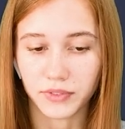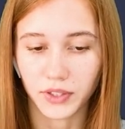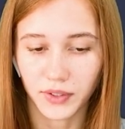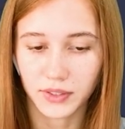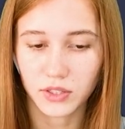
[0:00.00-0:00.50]

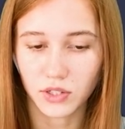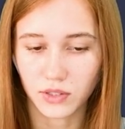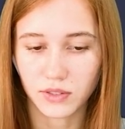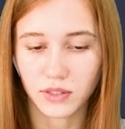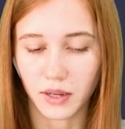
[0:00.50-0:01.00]
You can
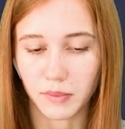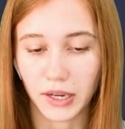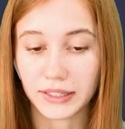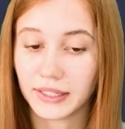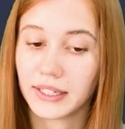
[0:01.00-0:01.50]
choose them by
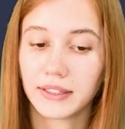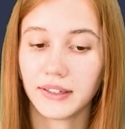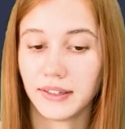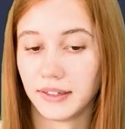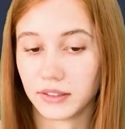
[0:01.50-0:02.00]
clicking
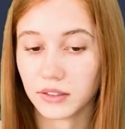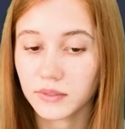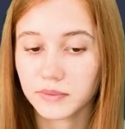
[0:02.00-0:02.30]
here